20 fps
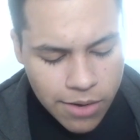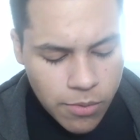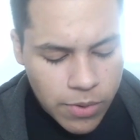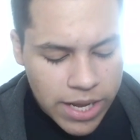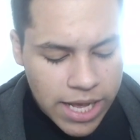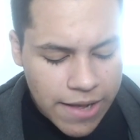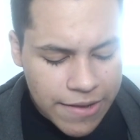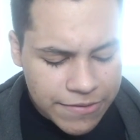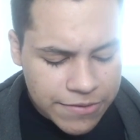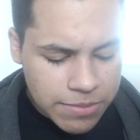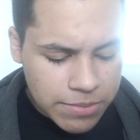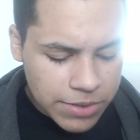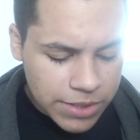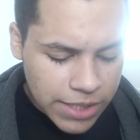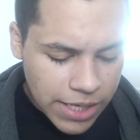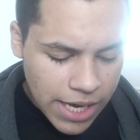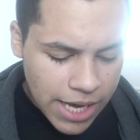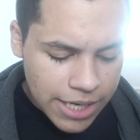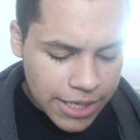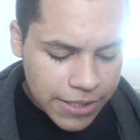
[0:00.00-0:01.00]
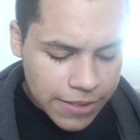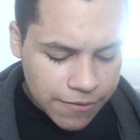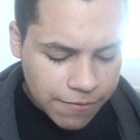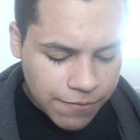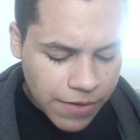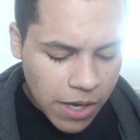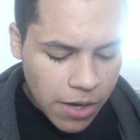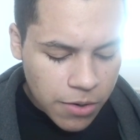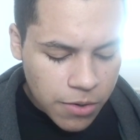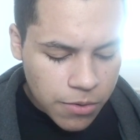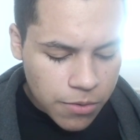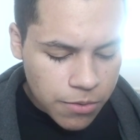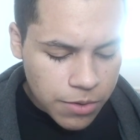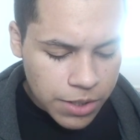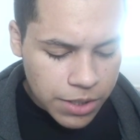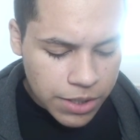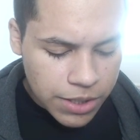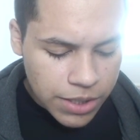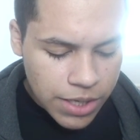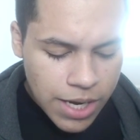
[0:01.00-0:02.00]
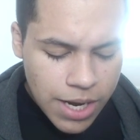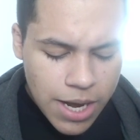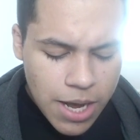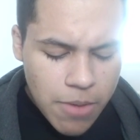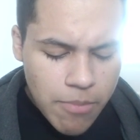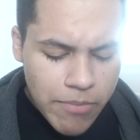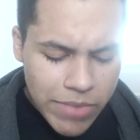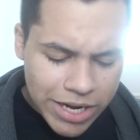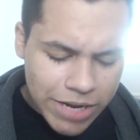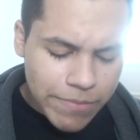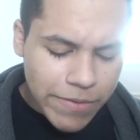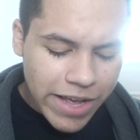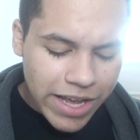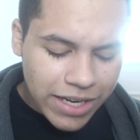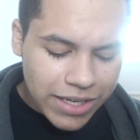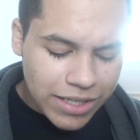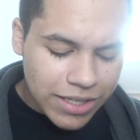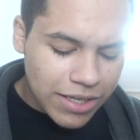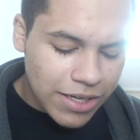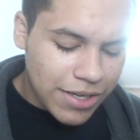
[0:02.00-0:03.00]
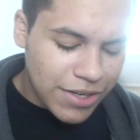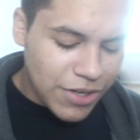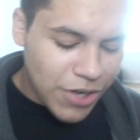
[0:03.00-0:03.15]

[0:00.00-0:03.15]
We have some cannons, Valkyrie, mini P.E.K.K.A.